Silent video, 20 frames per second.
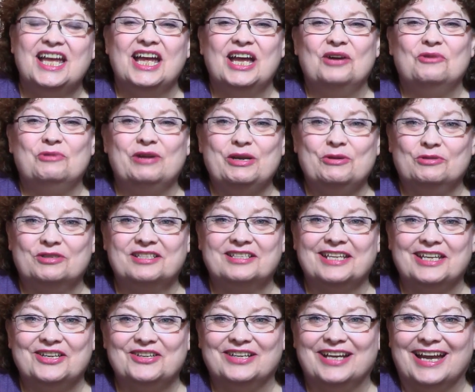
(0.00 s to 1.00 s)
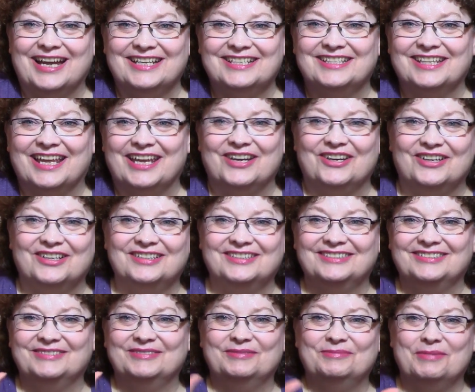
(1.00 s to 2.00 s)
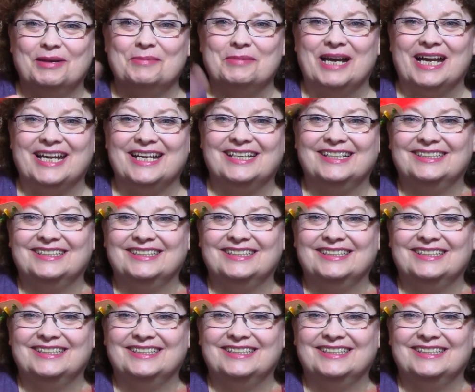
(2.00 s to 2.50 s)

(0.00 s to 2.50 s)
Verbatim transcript: we will see you guys later. Bye-bye.